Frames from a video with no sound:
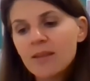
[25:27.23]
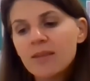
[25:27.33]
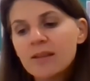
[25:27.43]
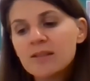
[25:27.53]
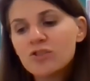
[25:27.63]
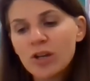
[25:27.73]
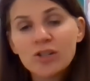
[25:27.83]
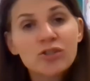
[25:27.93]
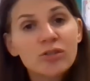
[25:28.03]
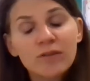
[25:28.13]
This
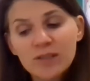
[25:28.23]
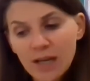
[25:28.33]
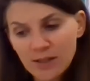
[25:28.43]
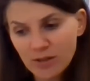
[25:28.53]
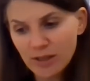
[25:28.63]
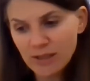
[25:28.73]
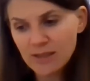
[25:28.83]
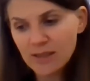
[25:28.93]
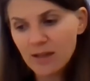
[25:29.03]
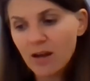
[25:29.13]
gesture of
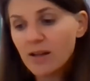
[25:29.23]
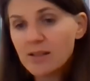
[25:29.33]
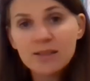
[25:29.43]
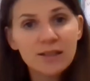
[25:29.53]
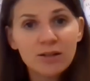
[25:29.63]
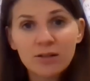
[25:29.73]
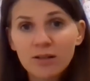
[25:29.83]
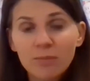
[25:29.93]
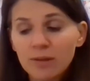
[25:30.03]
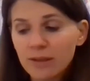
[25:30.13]
tenderness undid her
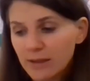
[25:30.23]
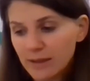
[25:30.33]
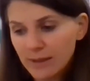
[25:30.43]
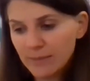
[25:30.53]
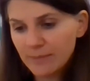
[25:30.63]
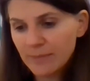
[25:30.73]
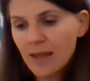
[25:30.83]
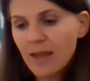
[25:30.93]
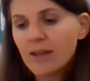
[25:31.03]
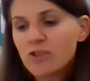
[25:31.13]
completely,
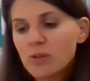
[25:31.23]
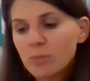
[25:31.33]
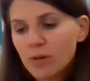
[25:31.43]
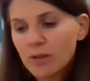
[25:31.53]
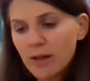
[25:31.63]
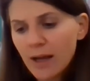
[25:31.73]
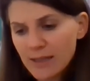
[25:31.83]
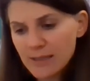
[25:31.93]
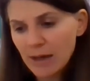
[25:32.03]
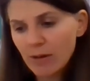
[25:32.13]
and she put her head
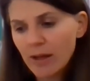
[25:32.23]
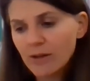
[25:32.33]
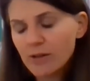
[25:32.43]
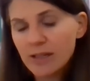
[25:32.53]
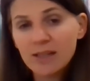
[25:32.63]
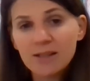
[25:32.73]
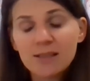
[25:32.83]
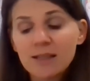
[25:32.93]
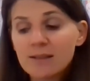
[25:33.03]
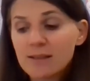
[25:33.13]
down on her knees
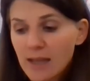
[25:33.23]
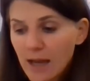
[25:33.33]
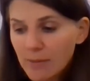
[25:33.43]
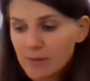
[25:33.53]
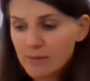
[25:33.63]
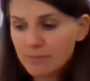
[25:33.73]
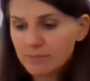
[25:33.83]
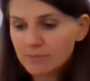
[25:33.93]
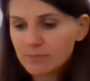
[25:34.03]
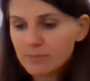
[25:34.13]
and sobbed.
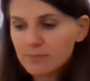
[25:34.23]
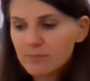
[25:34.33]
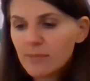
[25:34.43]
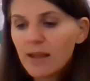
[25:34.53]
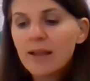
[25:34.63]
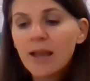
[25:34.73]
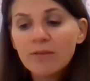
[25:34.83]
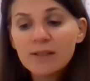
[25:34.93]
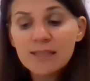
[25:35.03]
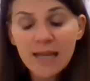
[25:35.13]

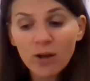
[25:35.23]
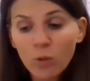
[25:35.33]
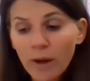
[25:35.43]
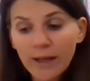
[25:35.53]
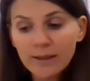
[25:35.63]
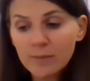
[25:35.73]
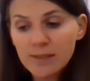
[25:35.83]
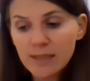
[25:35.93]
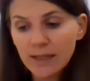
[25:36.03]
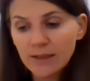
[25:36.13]
Calvin sat quietly
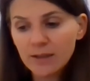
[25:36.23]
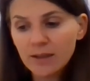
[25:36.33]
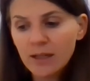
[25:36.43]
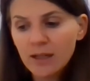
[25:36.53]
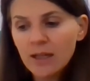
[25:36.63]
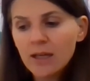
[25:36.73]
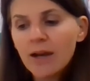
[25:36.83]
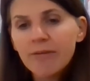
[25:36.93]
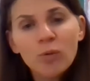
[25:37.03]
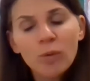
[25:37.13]
beside her,
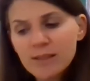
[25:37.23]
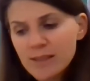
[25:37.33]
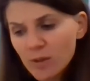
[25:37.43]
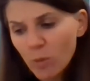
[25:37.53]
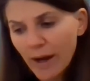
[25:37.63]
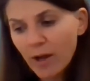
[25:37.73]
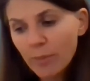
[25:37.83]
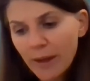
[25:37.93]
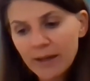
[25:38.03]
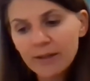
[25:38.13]
every once in a while
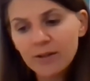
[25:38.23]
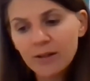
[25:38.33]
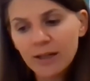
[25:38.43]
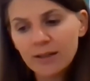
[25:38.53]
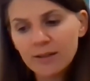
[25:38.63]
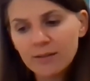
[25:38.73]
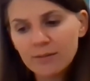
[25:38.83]
patting her head.